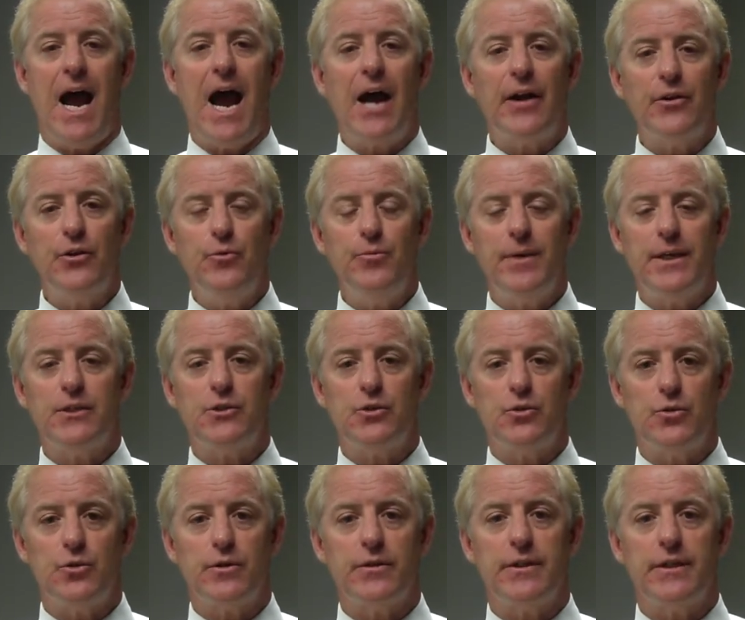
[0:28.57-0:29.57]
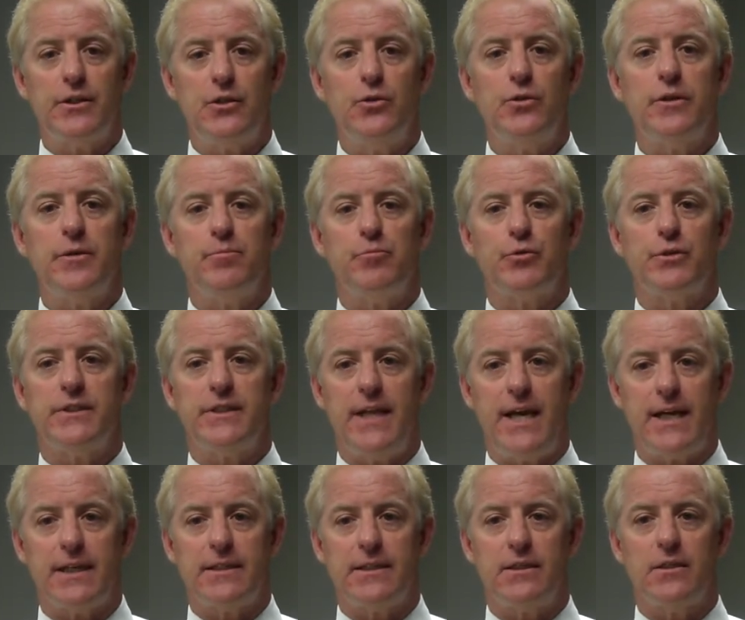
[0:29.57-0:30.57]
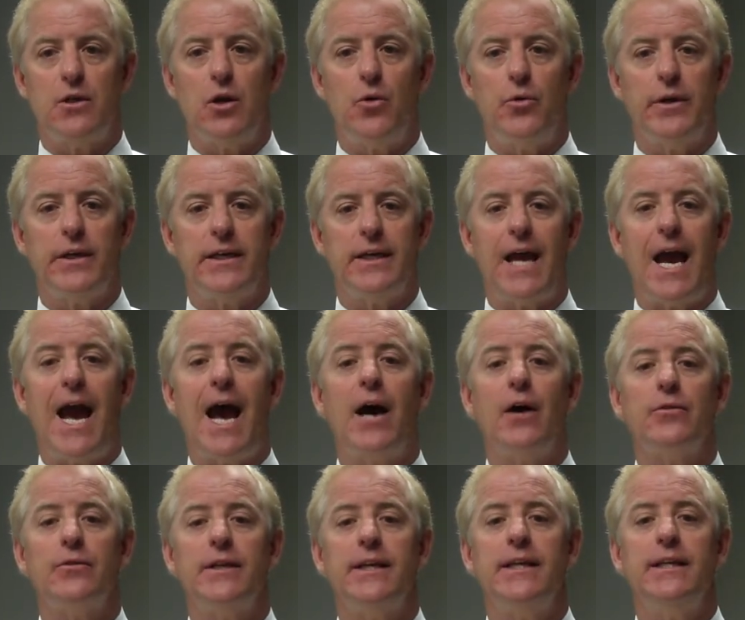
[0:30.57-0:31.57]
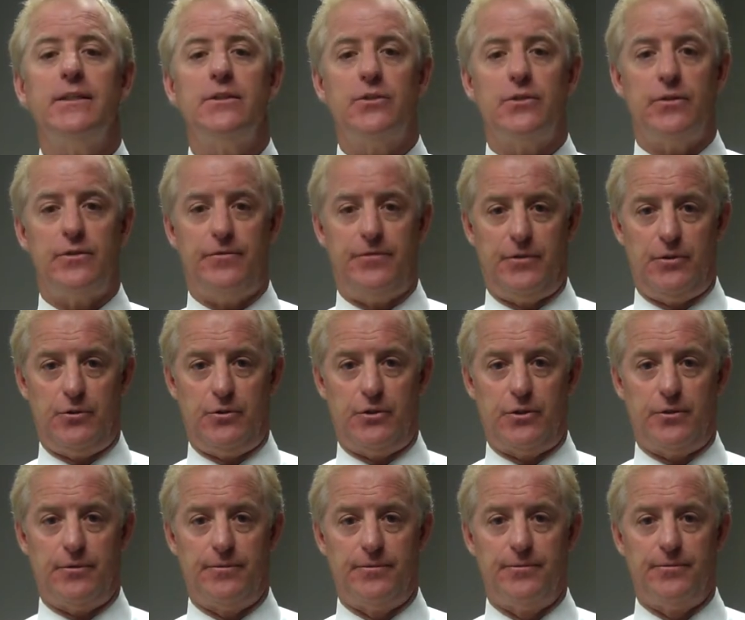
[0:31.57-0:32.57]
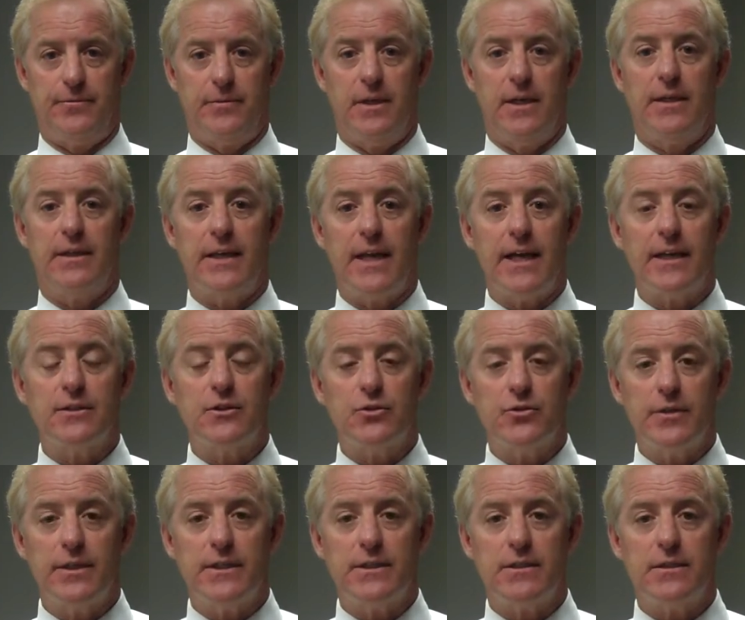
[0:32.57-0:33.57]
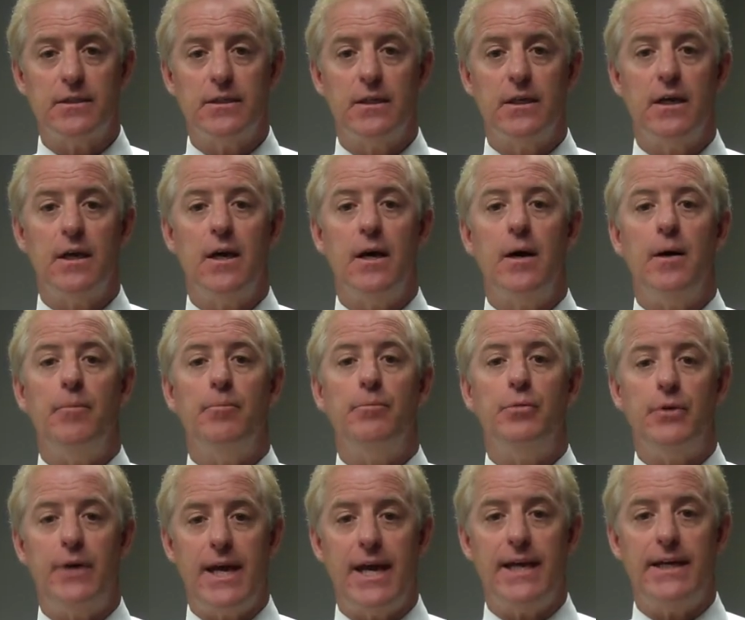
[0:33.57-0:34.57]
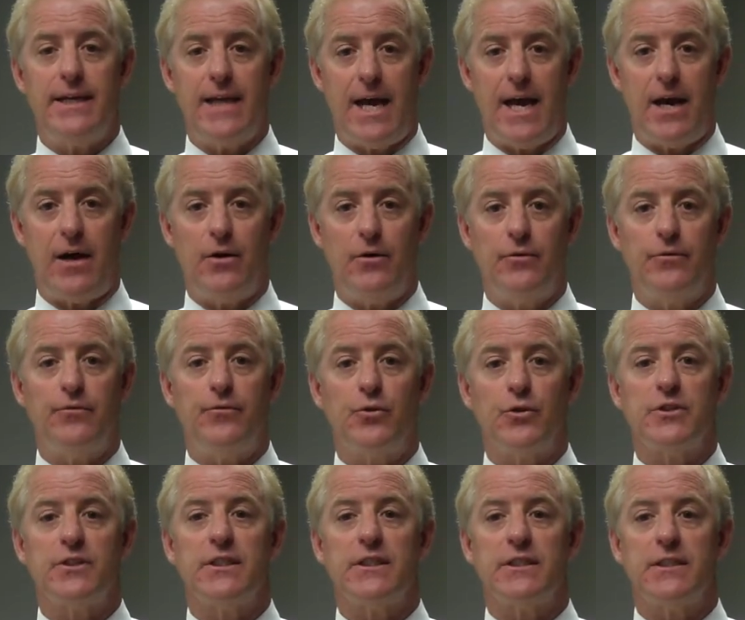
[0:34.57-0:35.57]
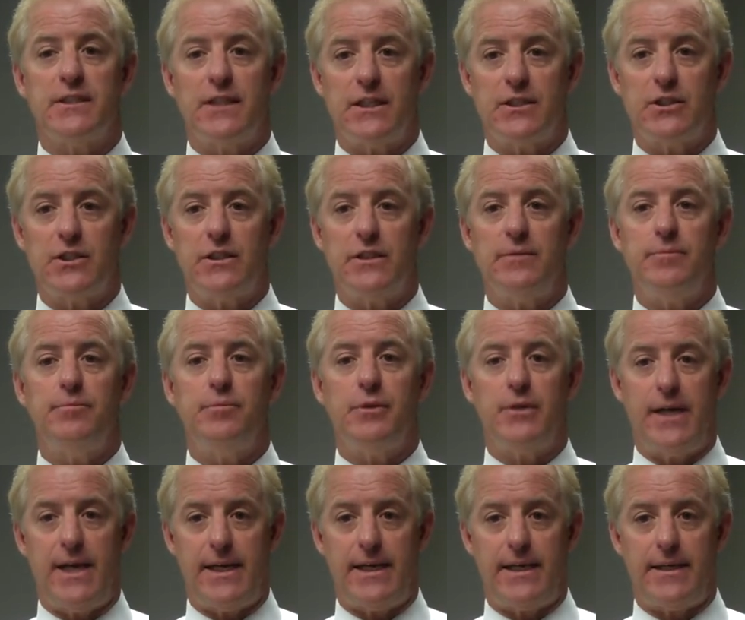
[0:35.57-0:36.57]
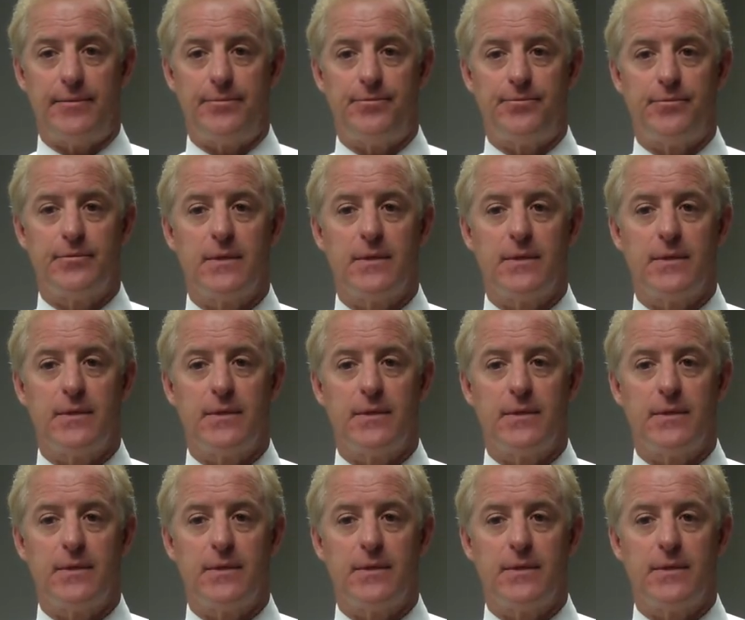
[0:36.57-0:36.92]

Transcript: How do you make sure that you can protect it going out into the future? The answer is plan now for succession planning.